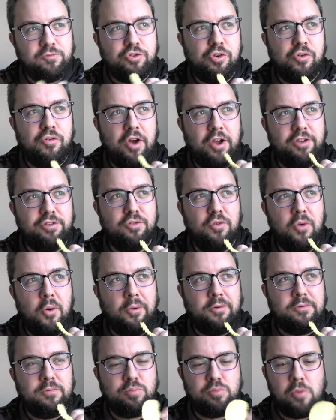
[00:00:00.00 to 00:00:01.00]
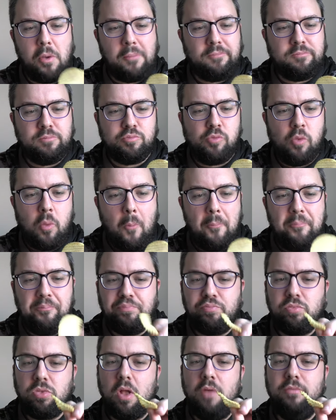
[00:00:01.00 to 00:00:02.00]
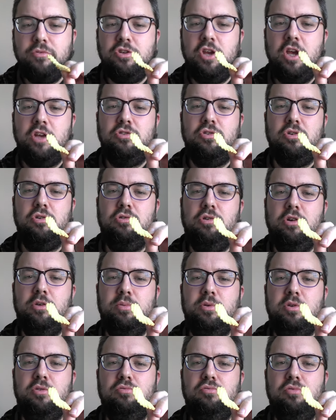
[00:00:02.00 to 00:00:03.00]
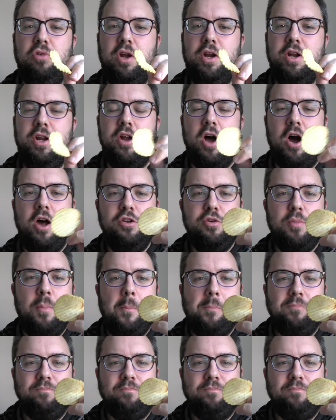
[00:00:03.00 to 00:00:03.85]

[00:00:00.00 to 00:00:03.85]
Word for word: So first of all, texture of the crisps is really nice.